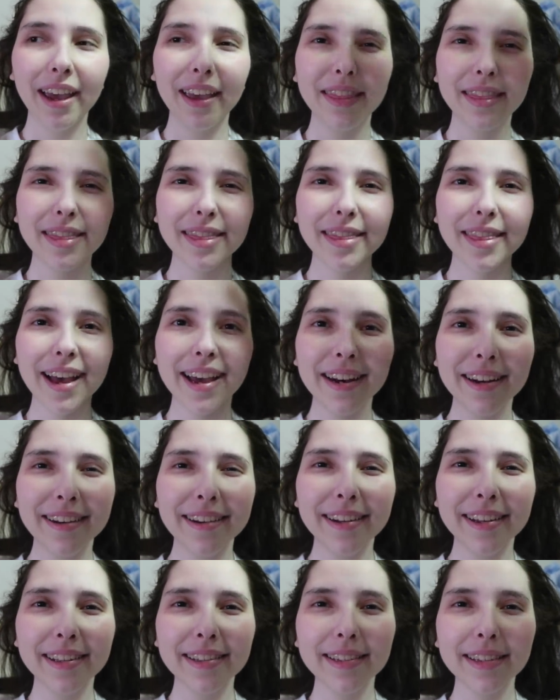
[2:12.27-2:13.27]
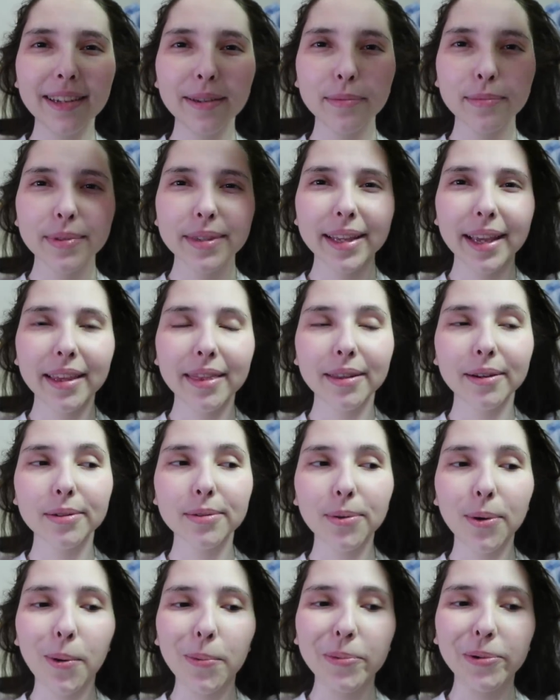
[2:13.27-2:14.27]
And then it seems like
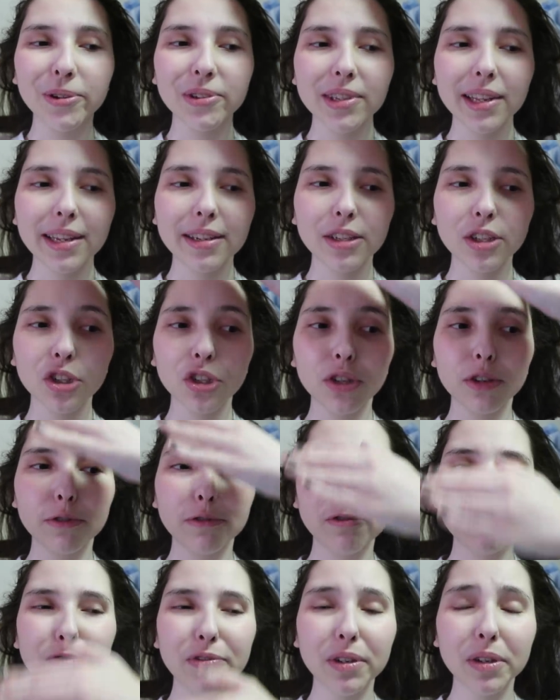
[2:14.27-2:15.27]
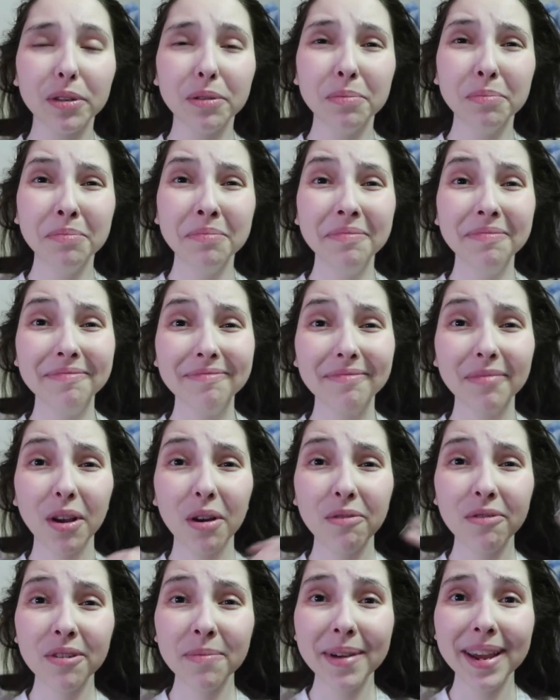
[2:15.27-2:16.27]
there's almost like just a film
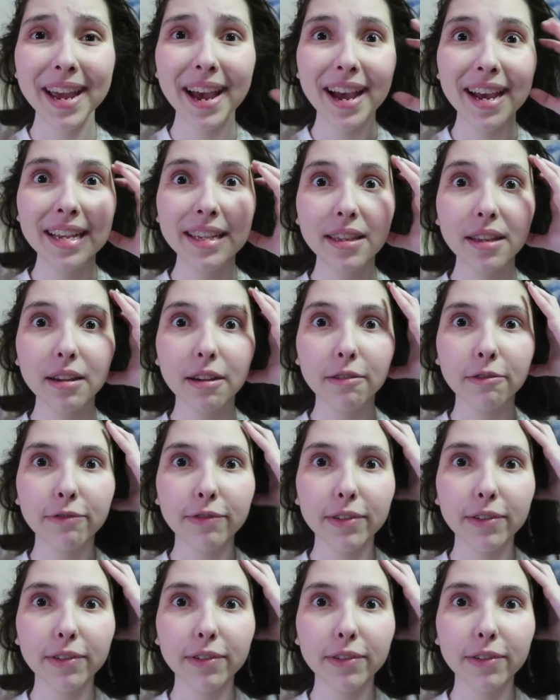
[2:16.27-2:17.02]
over my eyes, like a